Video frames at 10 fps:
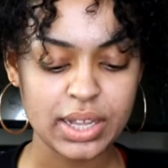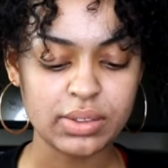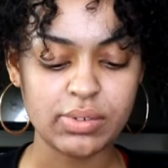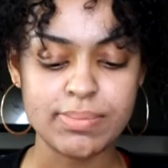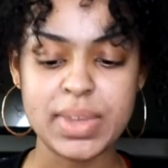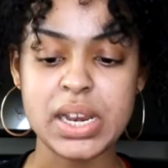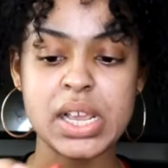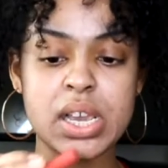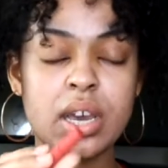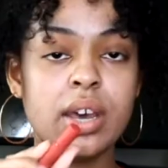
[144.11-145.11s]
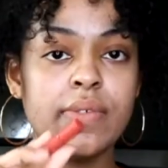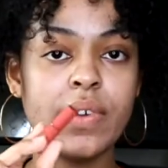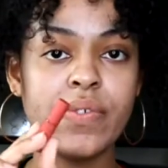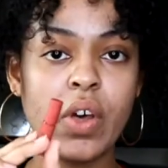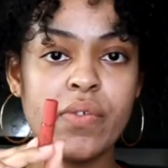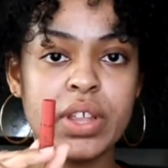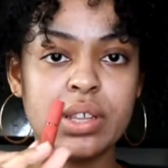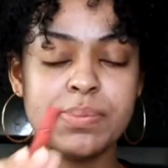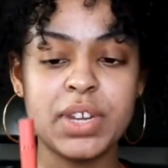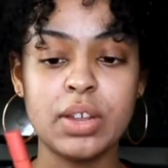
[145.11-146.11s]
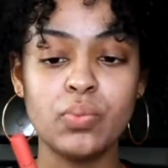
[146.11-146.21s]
a little mini of a velvet lip tint,